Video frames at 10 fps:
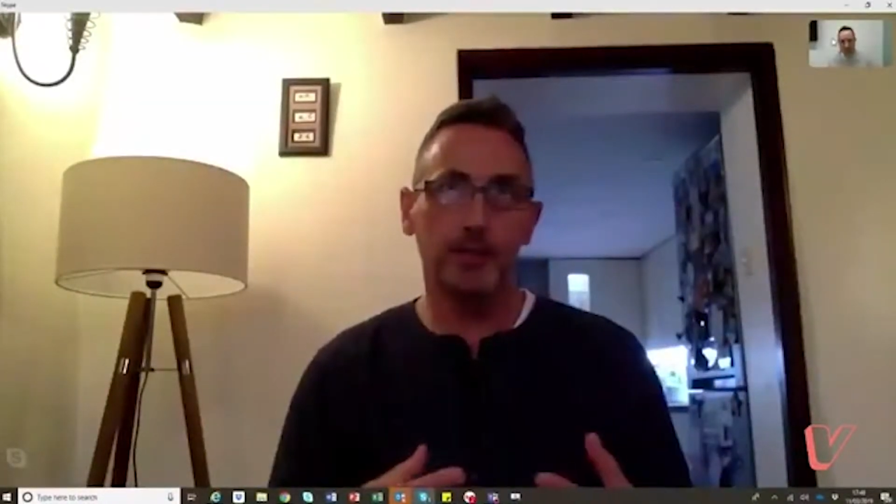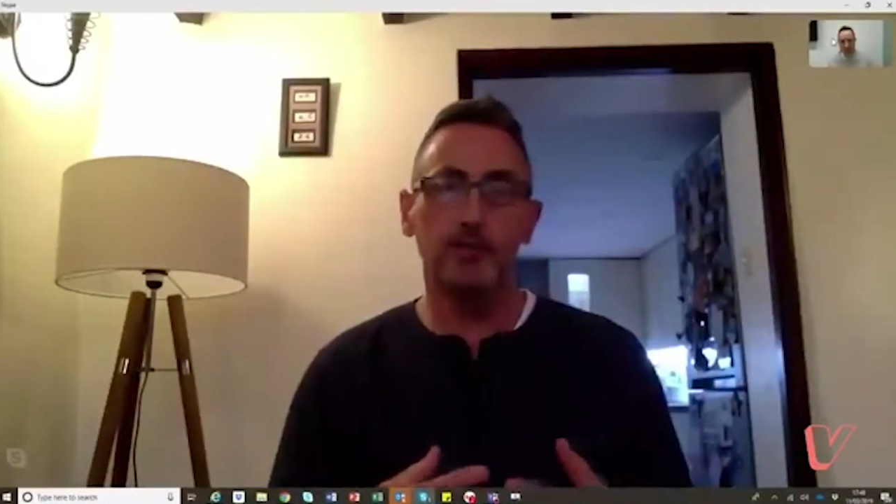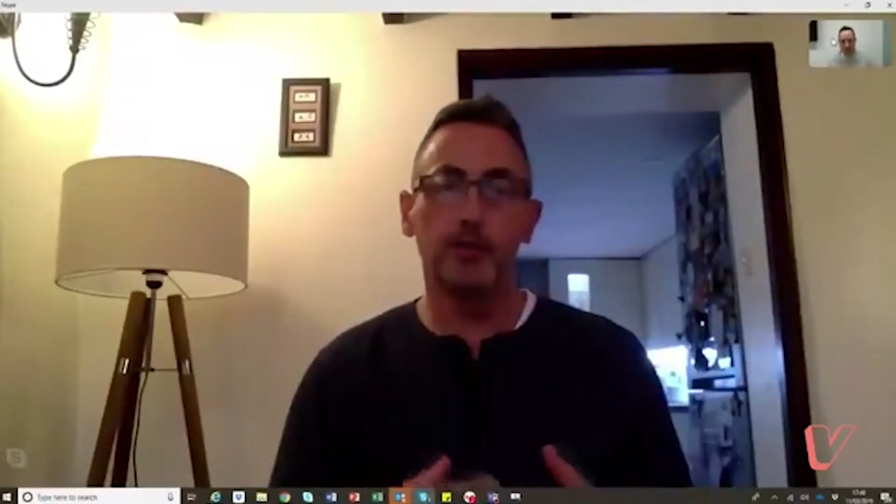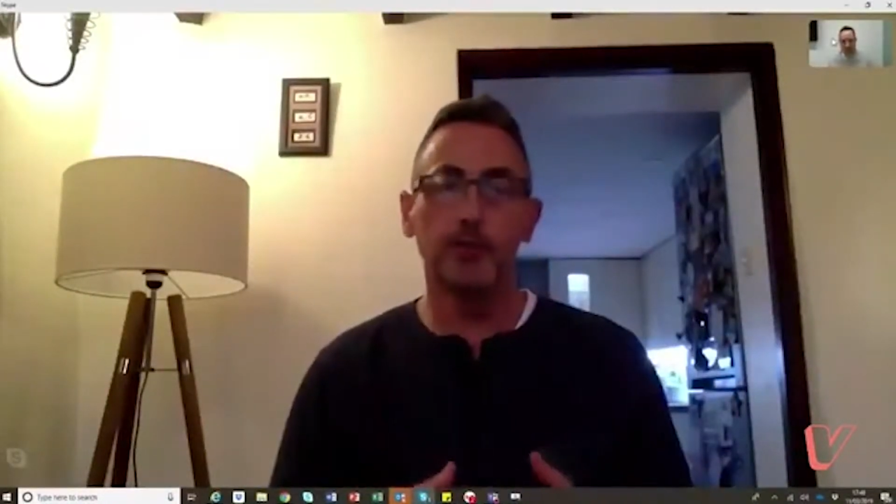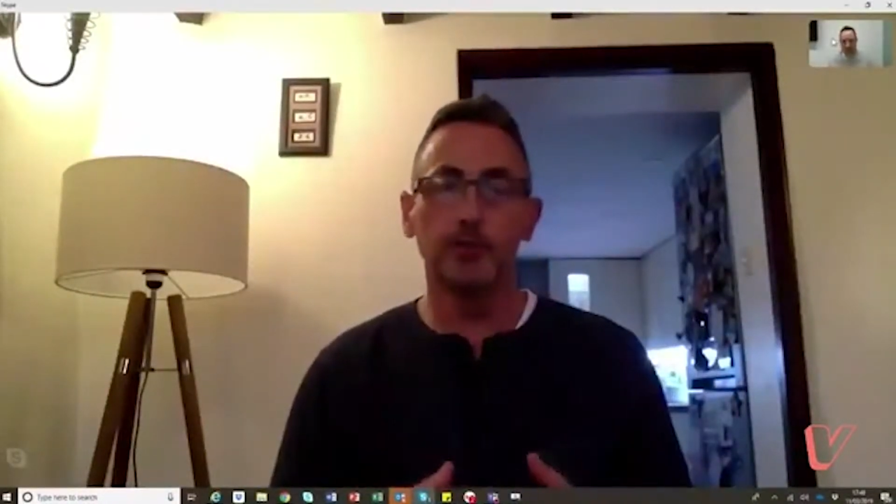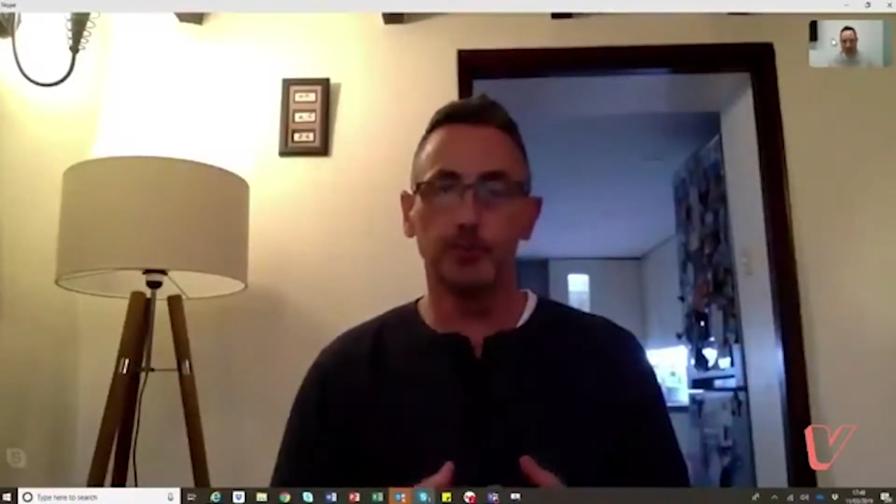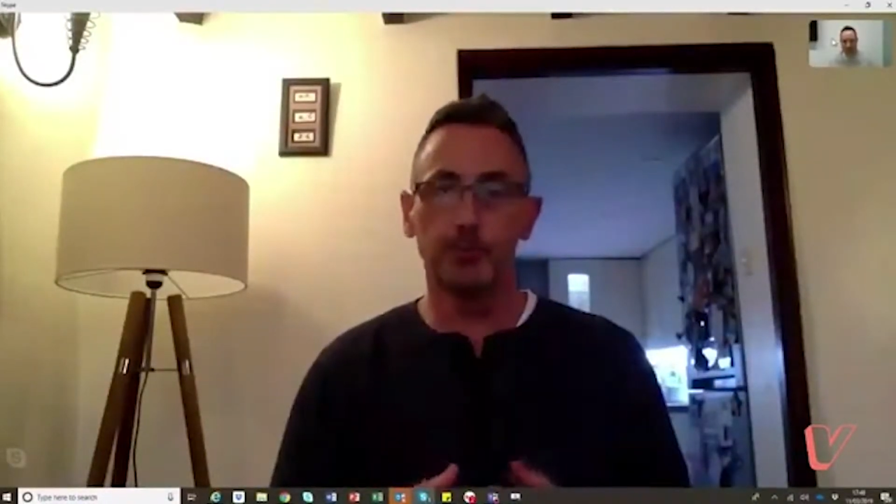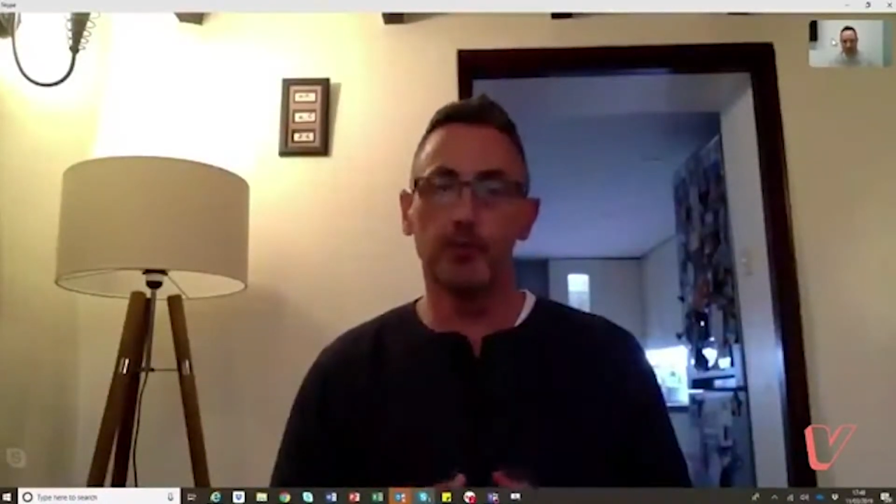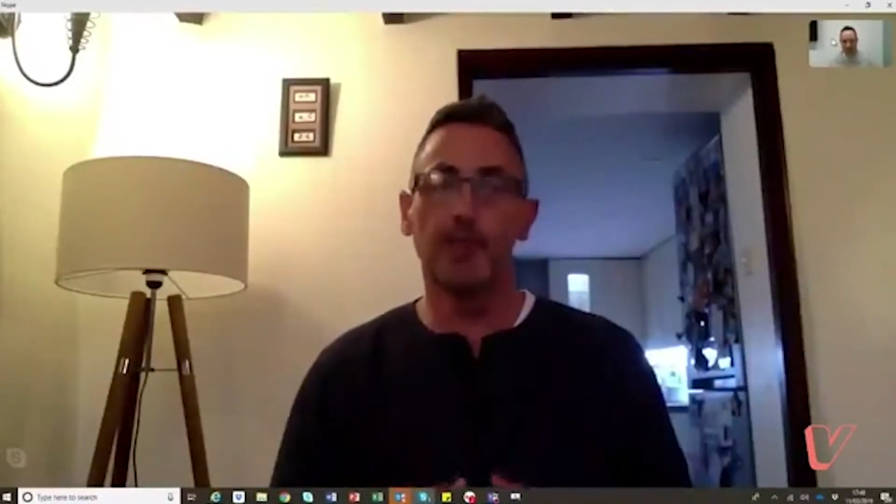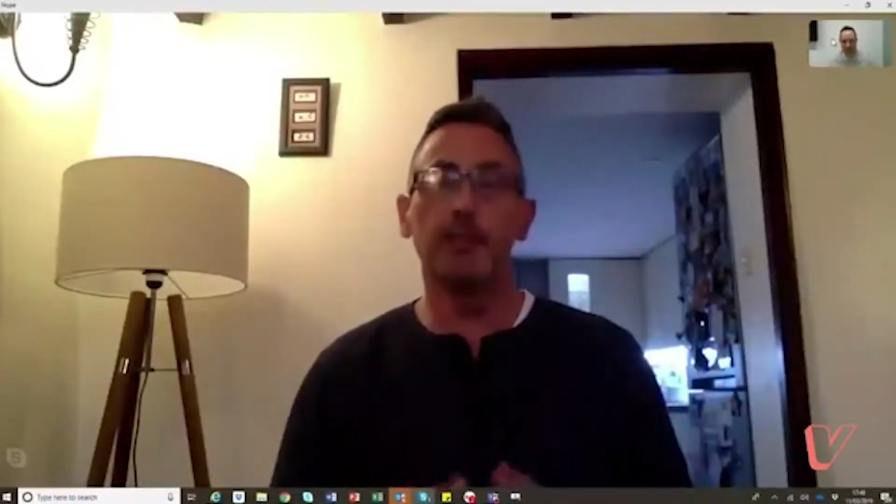very much
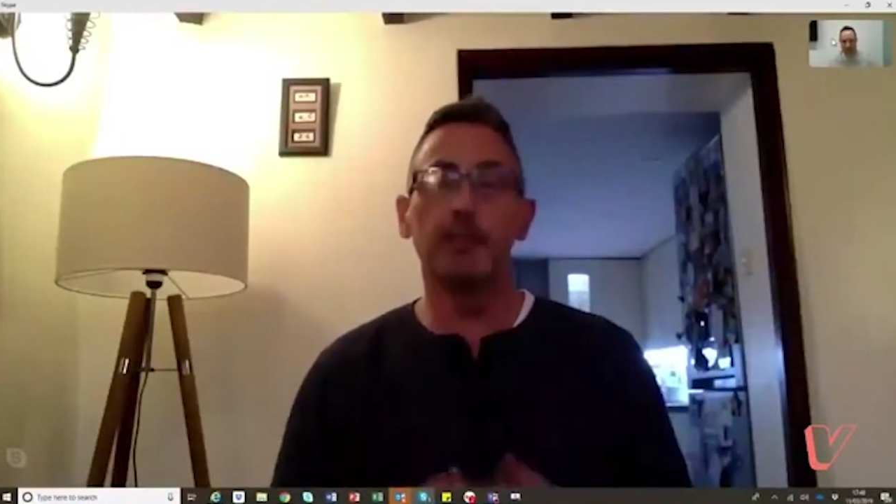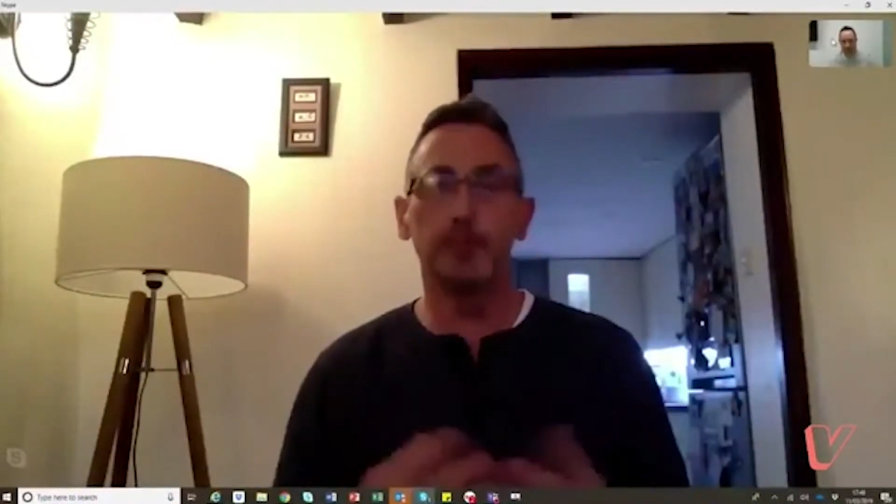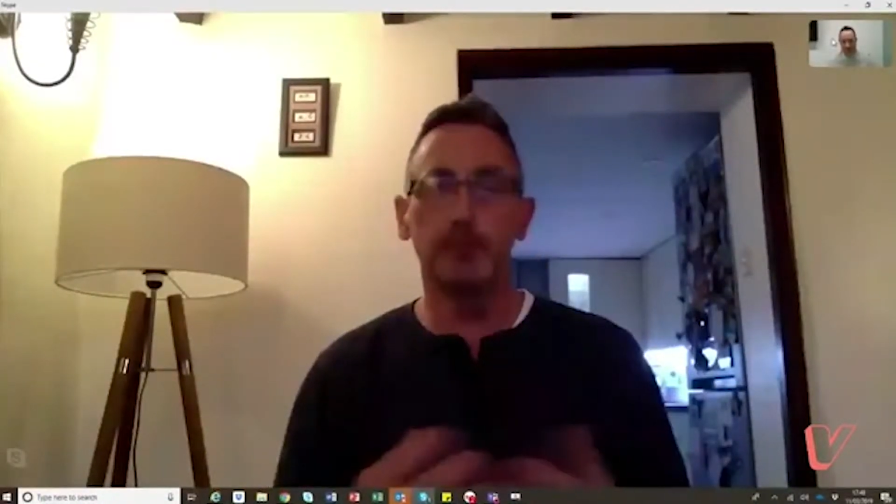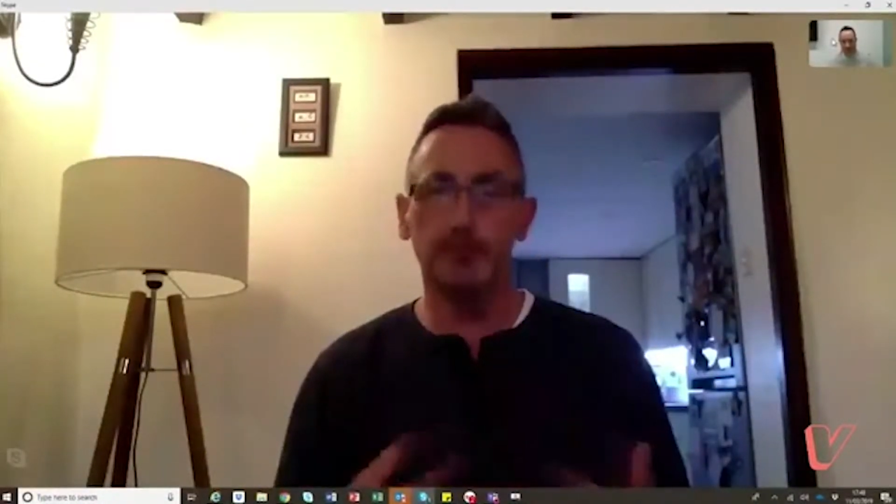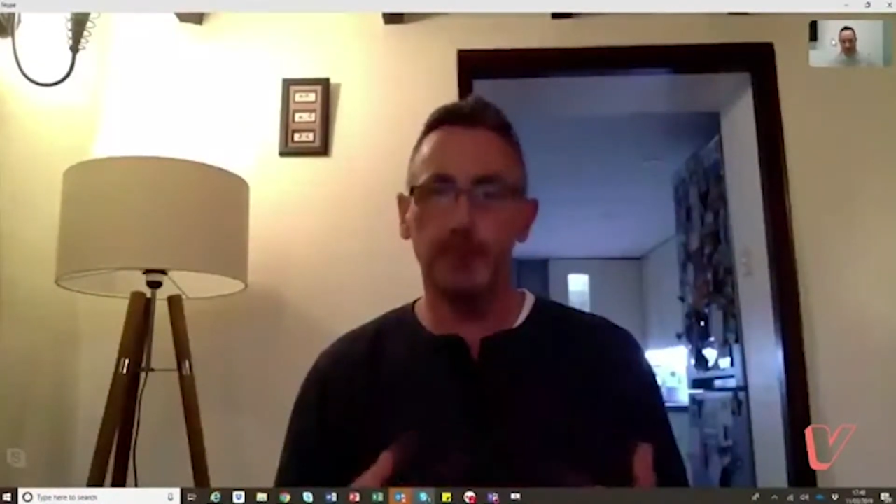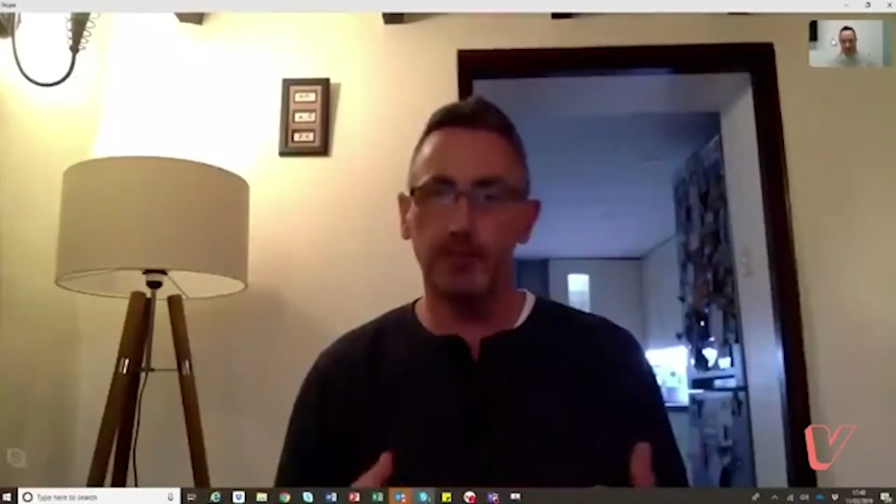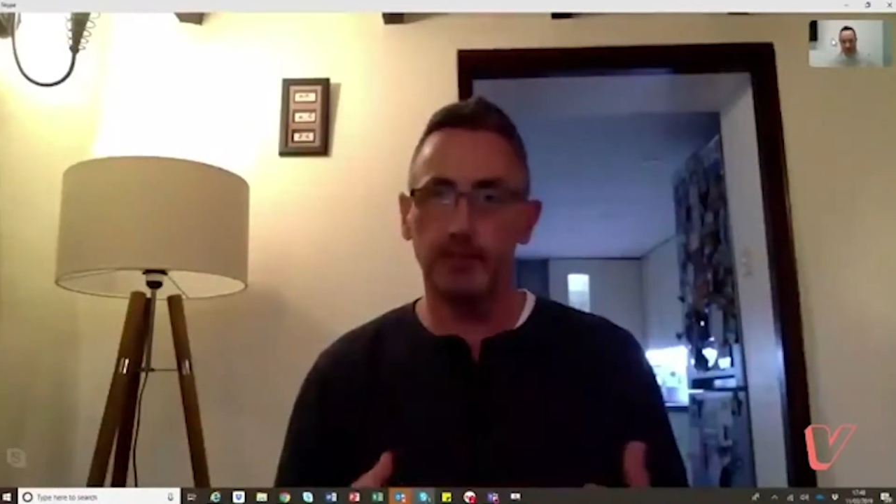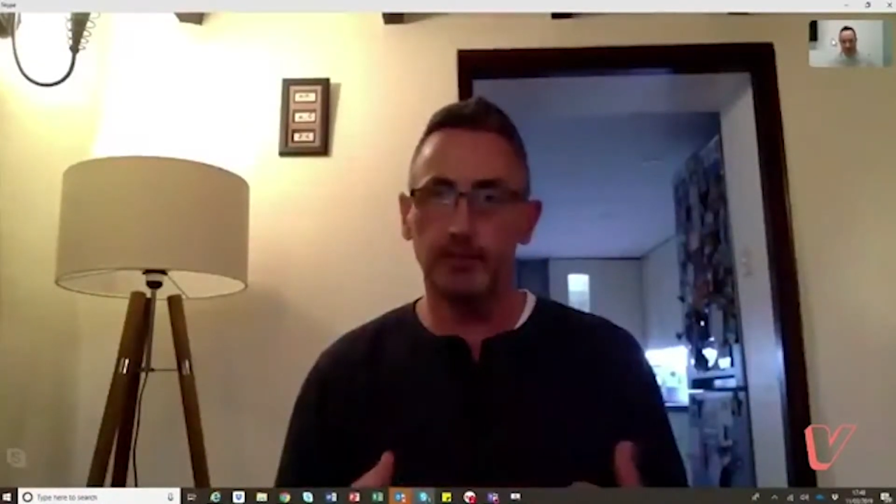more around the implementation.